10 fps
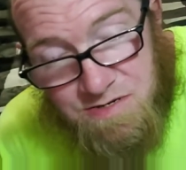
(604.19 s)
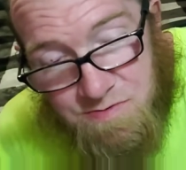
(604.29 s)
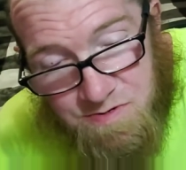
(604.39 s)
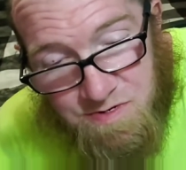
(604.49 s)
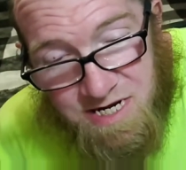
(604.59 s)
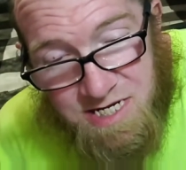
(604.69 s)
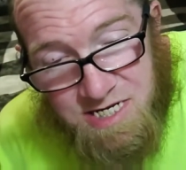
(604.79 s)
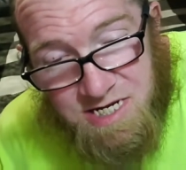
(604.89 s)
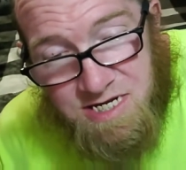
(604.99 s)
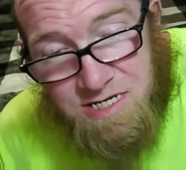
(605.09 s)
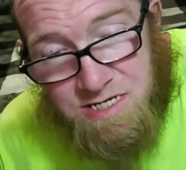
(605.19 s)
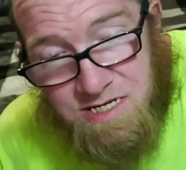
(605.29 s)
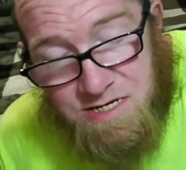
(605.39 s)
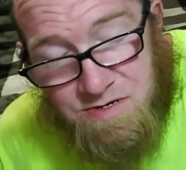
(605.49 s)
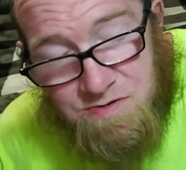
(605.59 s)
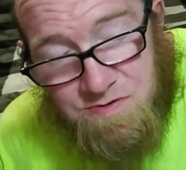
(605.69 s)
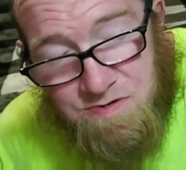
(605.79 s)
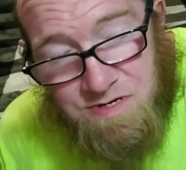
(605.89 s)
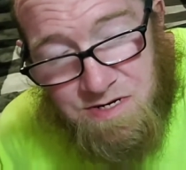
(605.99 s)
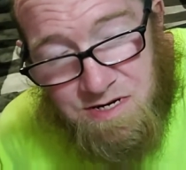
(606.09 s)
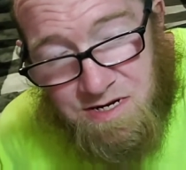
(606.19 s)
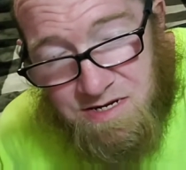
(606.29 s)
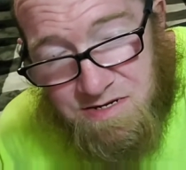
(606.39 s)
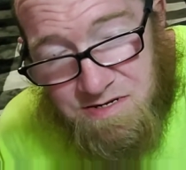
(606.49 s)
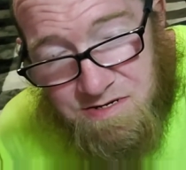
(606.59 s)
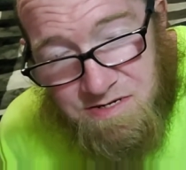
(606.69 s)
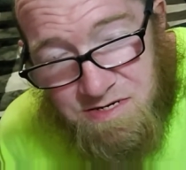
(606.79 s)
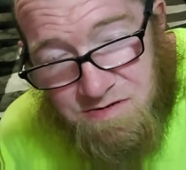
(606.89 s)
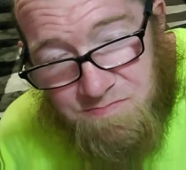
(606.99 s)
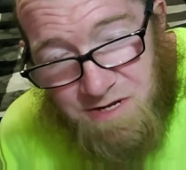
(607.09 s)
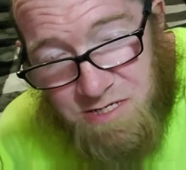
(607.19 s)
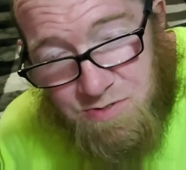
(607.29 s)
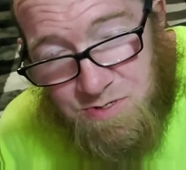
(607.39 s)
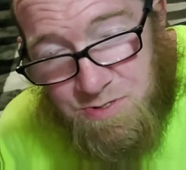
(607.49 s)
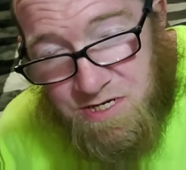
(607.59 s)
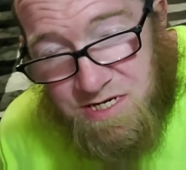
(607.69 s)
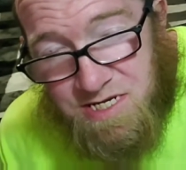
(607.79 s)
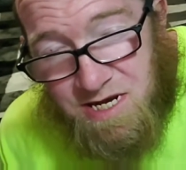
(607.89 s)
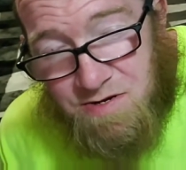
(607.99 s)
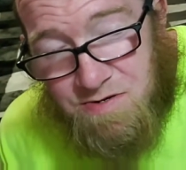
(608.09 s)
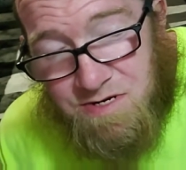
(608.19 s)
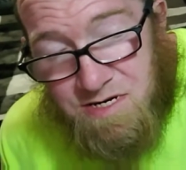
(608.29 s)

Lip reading: One last thing is, about 3 or 4 years out,